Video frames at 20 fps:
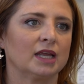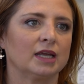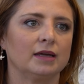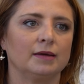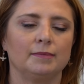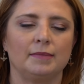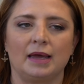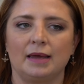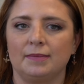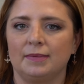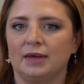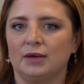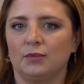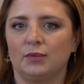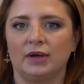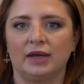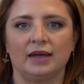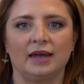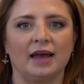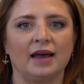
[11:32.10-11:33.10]
maybe
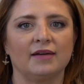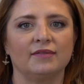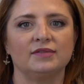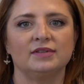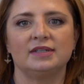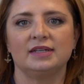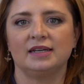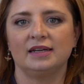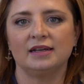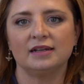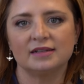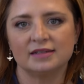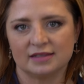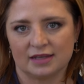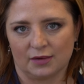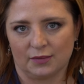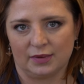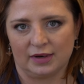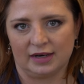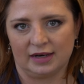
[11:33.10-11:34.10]
we have deeds
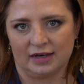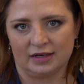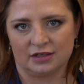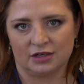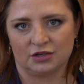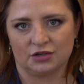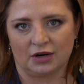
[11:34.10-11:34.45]
that we need to